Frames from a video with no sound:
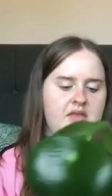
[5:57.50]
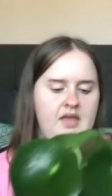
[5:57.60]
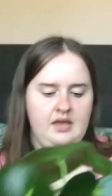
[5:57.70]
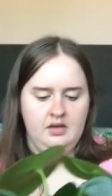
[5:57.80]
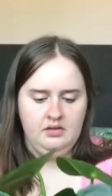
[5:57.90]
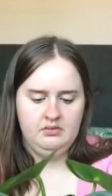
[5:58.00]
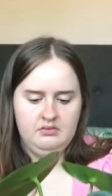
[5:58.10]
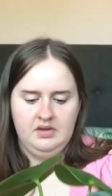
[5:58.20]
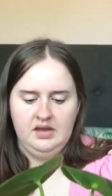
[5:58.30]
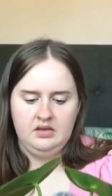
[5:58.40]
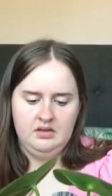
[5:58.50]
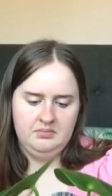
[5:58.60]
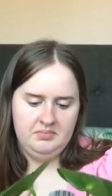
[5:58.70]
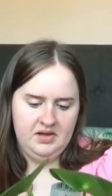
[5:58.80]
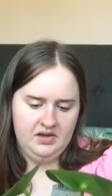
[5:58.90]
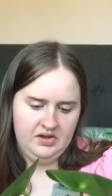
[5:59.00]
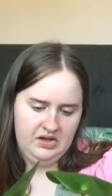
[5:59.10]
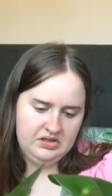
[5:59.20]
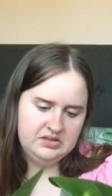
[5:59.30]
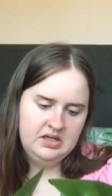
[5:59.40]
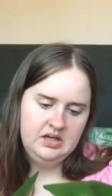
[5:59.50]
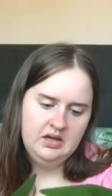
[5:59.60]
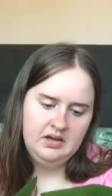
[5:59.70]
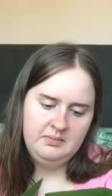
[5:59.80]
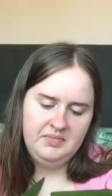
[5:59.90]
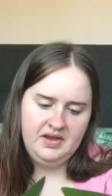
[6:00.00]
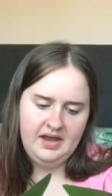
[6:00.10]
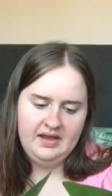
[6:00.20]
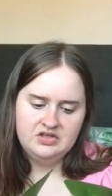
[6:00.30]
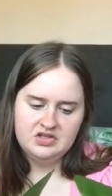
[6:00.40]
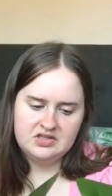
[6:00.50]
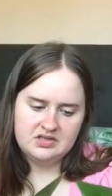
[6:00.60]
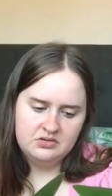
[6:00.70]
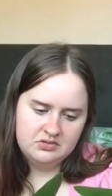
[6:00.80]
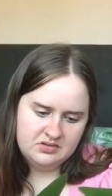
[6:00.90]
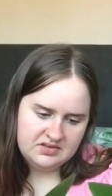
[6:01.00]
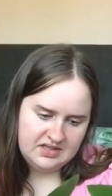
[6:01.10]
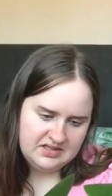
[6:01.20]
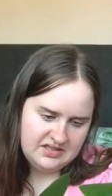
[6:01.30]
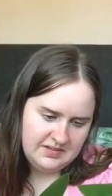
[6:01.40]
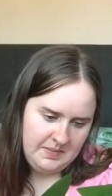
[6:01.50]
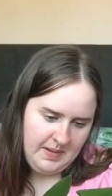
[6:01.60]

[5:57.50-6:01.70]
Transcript: thing, like the barcode. But yeah, it just says it's a